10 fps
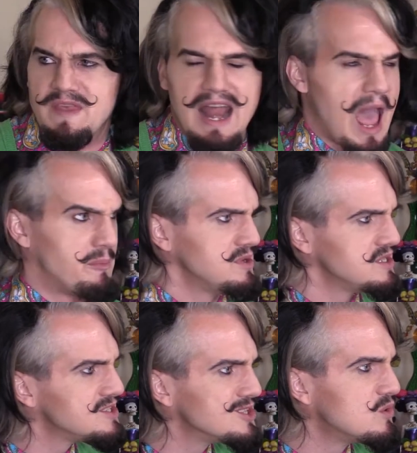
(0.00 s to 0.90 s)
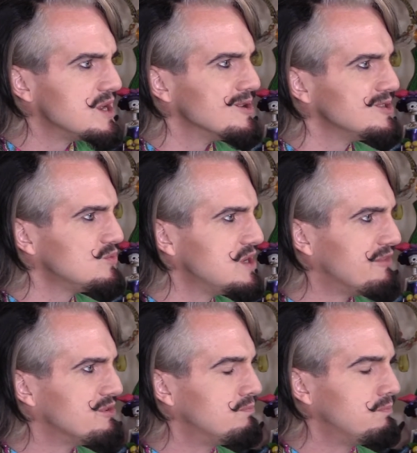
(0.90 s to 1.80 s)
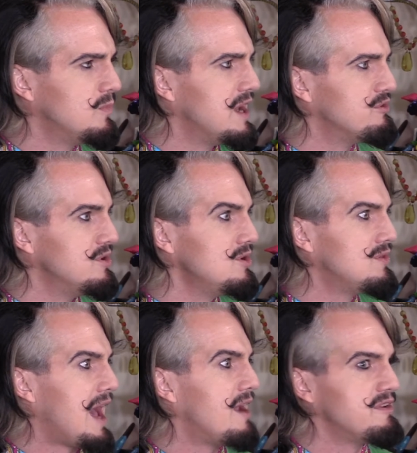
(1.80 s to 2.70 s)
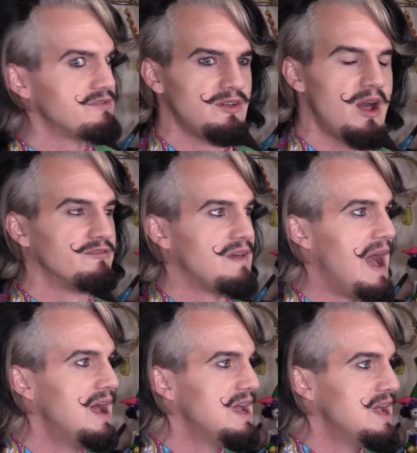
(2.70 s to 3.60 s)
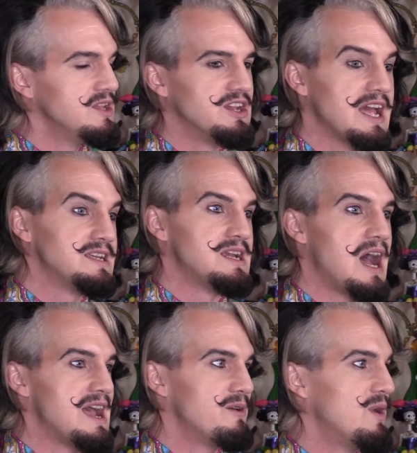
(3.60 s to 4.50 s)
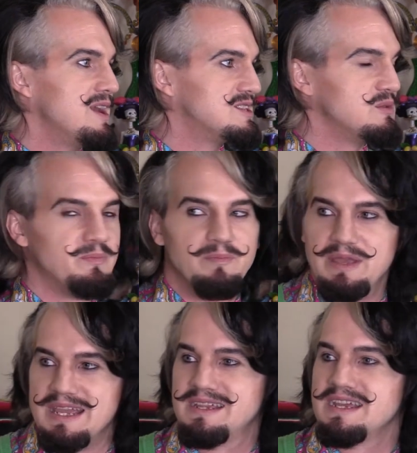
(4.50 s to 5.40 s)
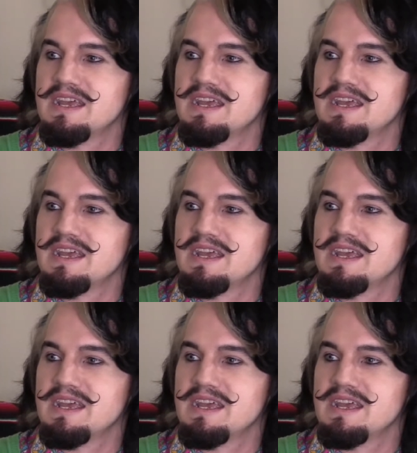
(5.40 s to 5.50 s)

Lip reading: that happens to queers? We never knew that. I've never thought of that. You can't deny it when it's a big,